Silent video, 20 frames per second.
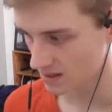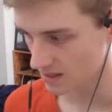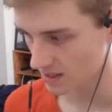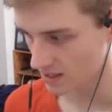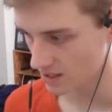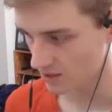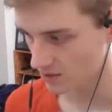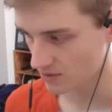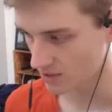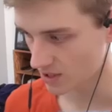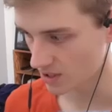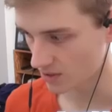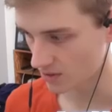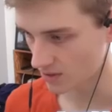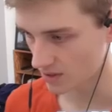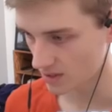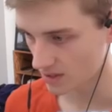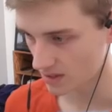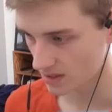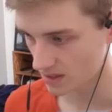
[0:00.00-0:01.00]
I don't know.
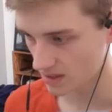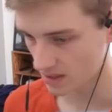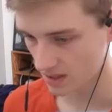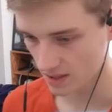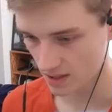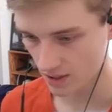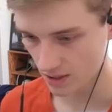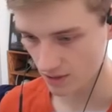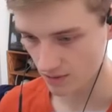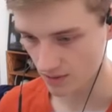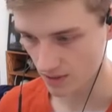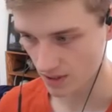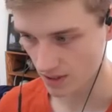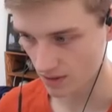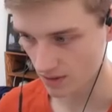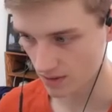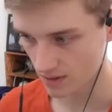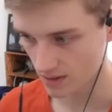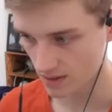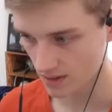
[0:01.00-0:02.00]
I don't know.
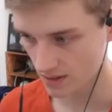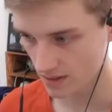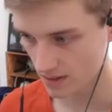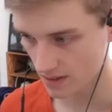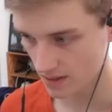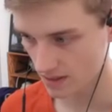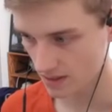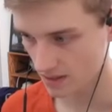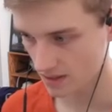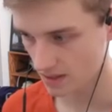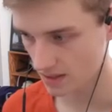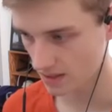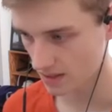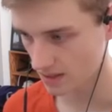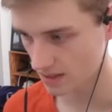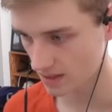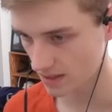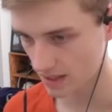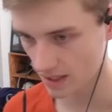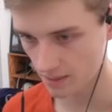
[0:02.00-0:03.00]

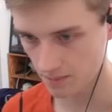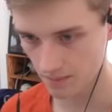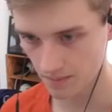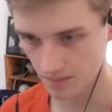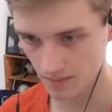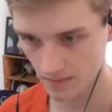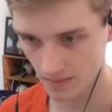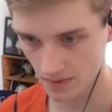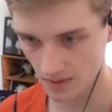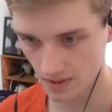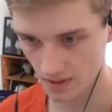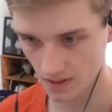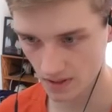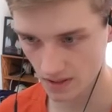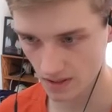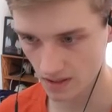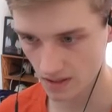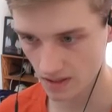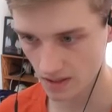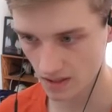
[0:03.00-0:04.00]
Yep.
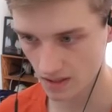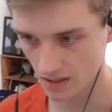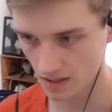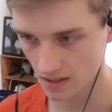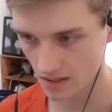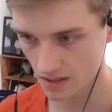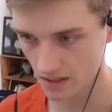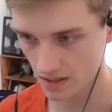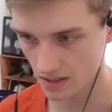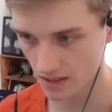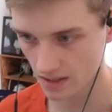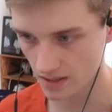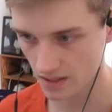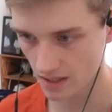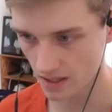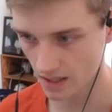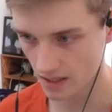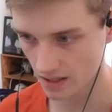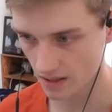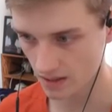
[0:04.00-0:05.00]
Indeed
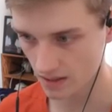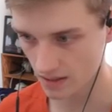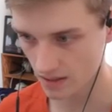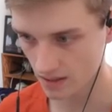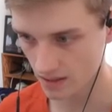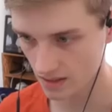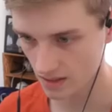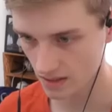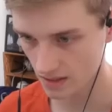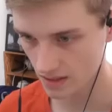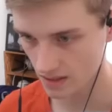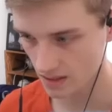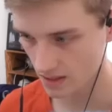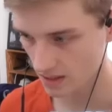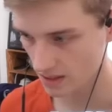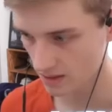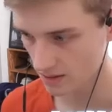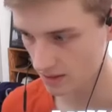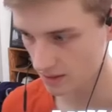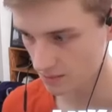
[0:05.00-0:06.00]
they are.
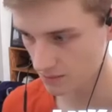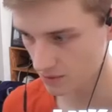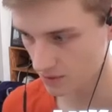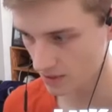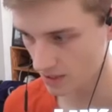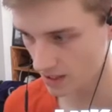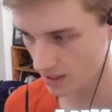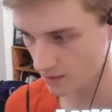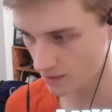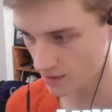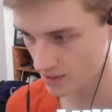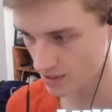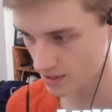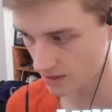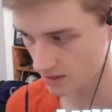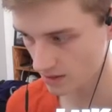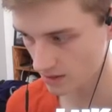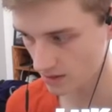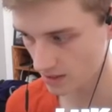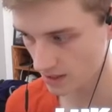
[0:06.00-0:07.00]
Get the red
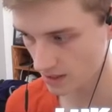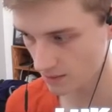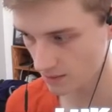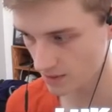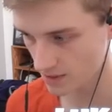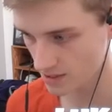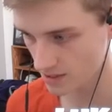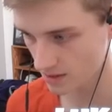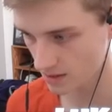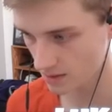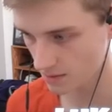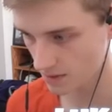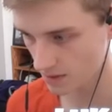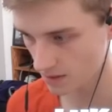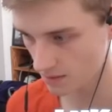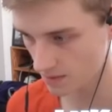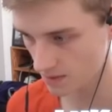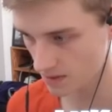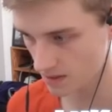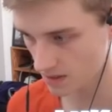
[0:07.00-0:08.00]
chill. Get the red chill. Come on,
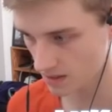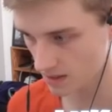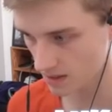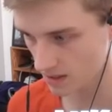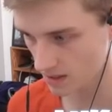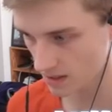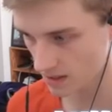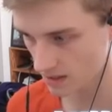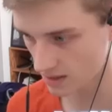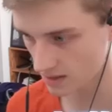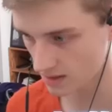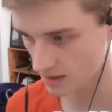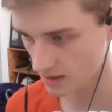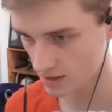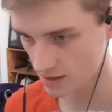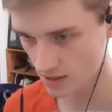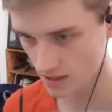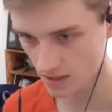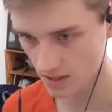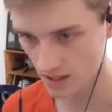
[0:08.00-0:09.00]
come on. Ah,
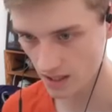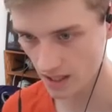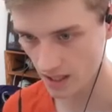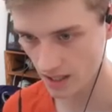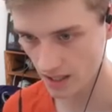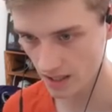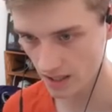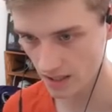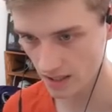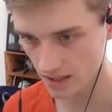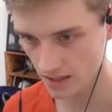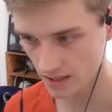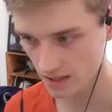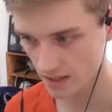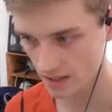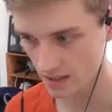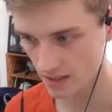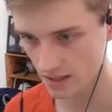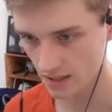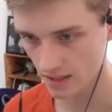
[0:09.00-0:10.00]
Sunday.
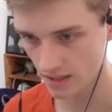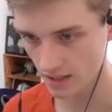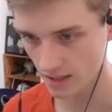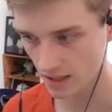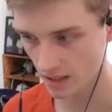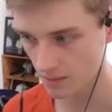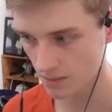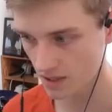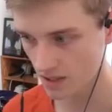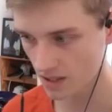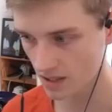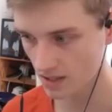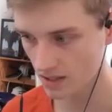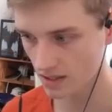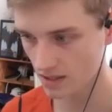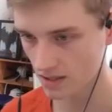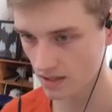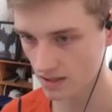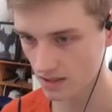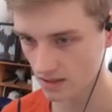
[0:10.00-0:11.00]
Come
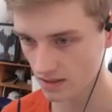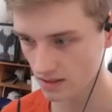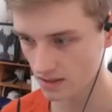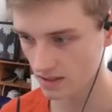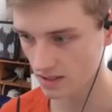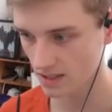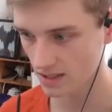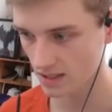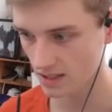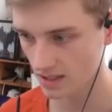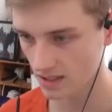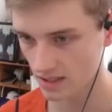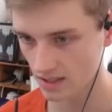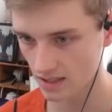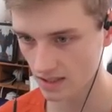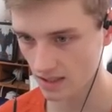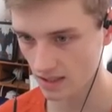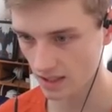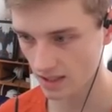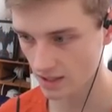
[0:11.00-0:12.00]
on.
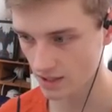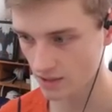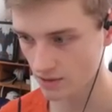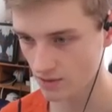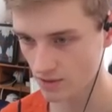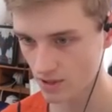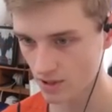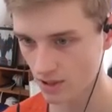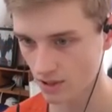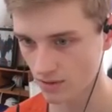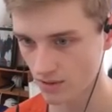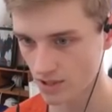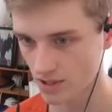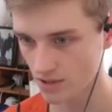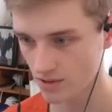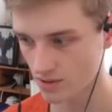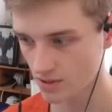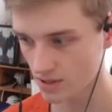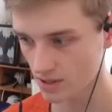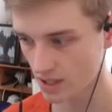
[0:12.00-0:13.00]
Oh, he's too slow. He's
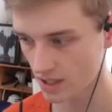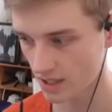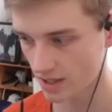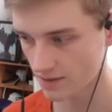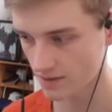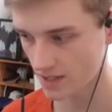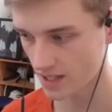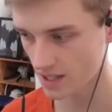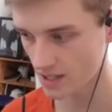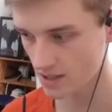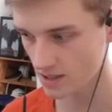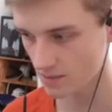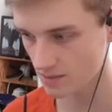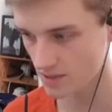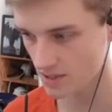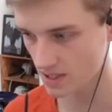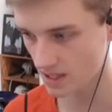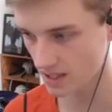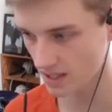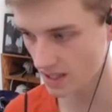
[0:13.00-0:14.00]
too slow. Oh, ah, just catches up
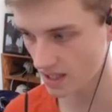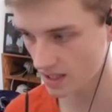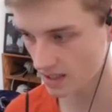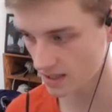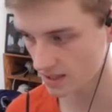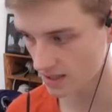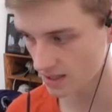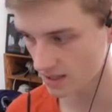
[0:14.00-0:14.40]
just like that.